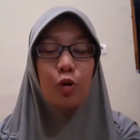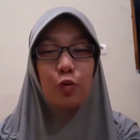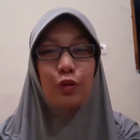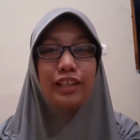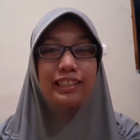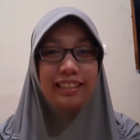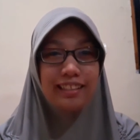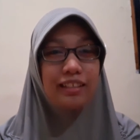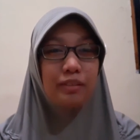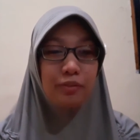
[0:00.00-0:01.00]
when
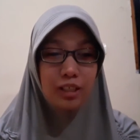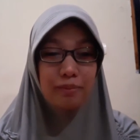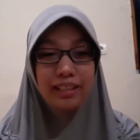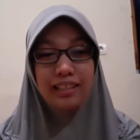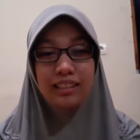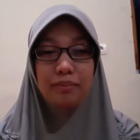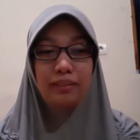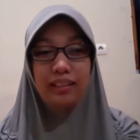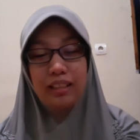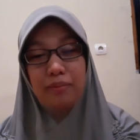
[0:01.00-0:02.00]
enough comprehensible
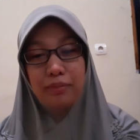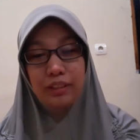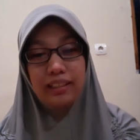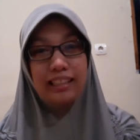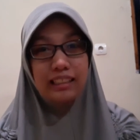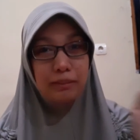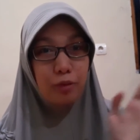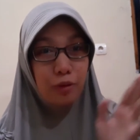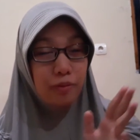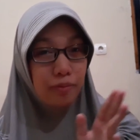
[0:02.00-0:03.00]
input is
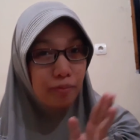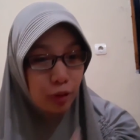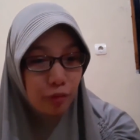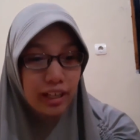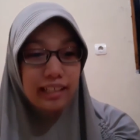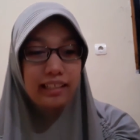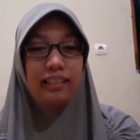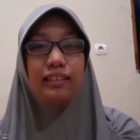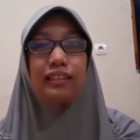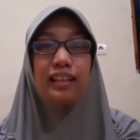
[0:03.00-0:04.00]
provided,
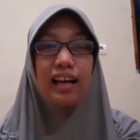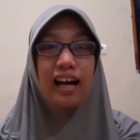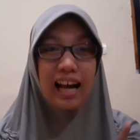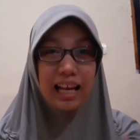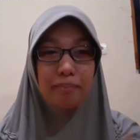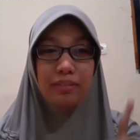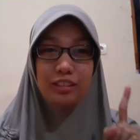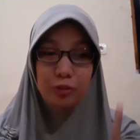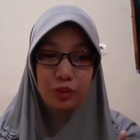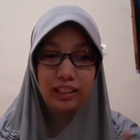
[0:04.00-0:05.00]

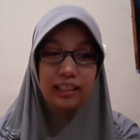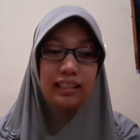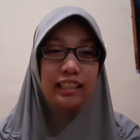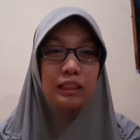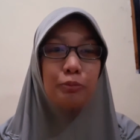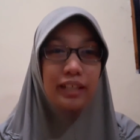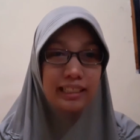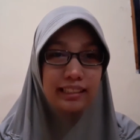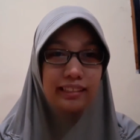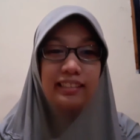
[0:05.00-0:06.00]
I+1 is present.